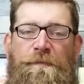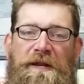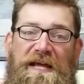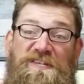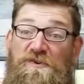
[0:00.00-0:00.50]

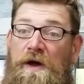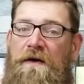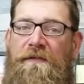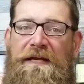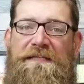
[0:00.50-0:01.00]
But I do
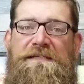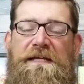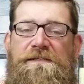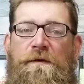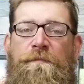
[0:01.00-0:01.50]
have, like I
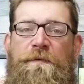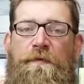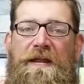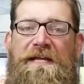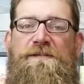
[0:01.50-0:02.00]
said, some
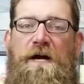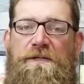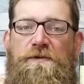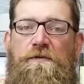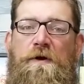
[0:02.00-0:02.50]
people that I
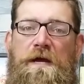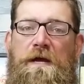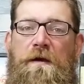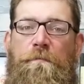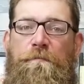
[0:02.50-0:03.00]
talk to
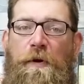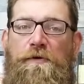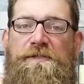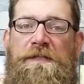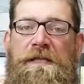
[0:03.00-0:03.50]

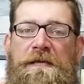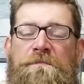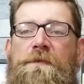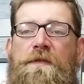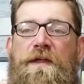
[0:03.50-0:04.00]

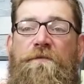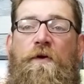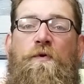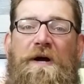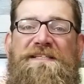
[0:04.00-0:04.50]
personally that have
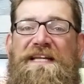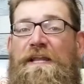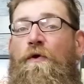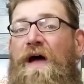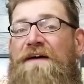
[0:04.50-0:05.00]
requested a
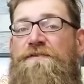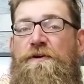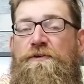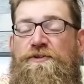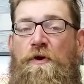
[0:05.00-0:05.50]
little
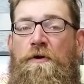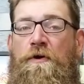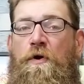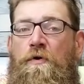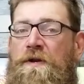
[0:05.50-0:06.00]
heavier,
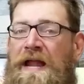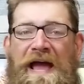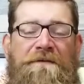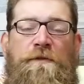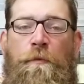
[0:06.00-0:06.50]
stronger hold. And I
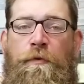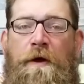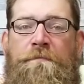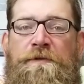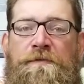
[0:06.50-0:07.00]
have no
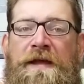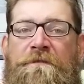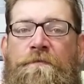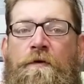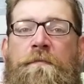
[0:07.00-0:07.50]
problem doing
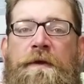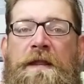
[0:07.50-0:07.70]
that for them.